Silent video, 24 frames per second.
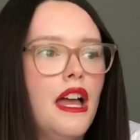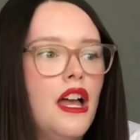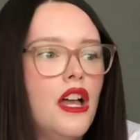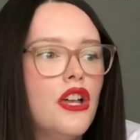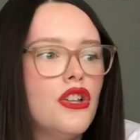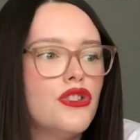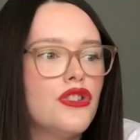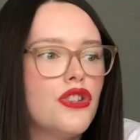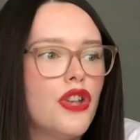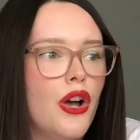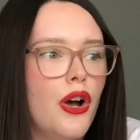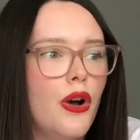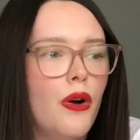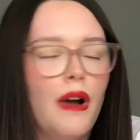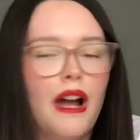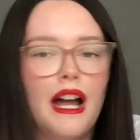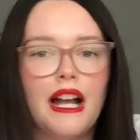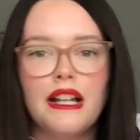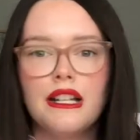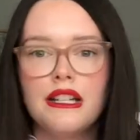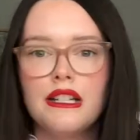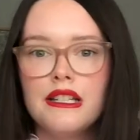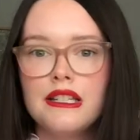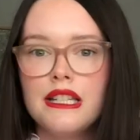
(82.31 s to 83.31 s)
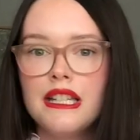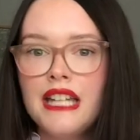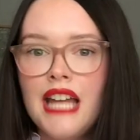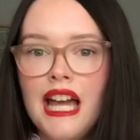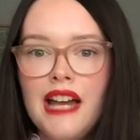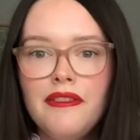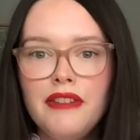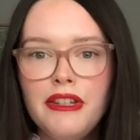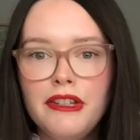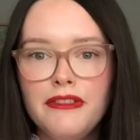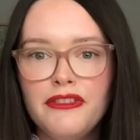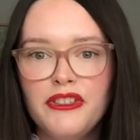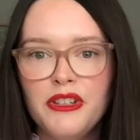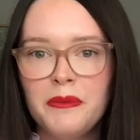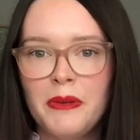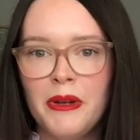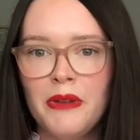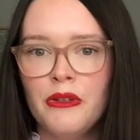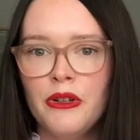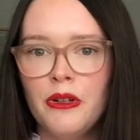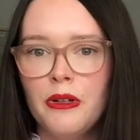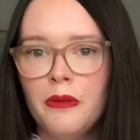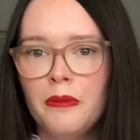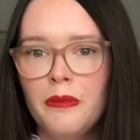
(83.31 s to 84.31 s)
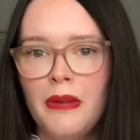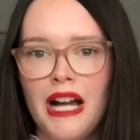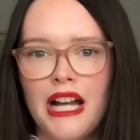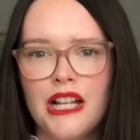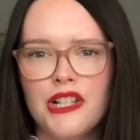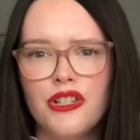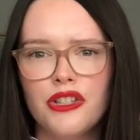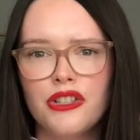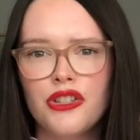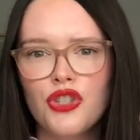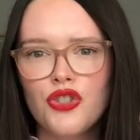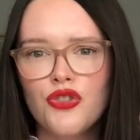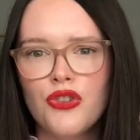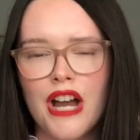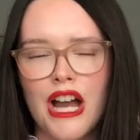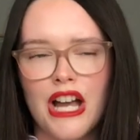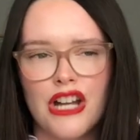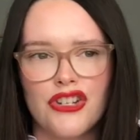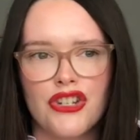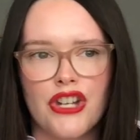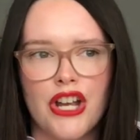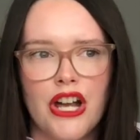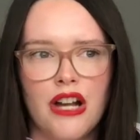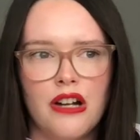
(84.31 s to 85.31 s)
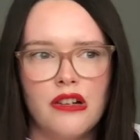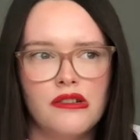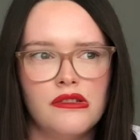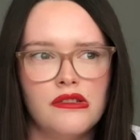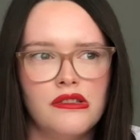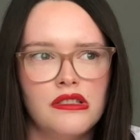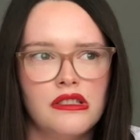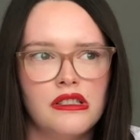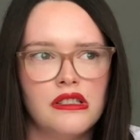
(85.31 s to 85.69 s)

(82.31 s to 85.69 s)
So I didn't have any food in my room. I took the trash out.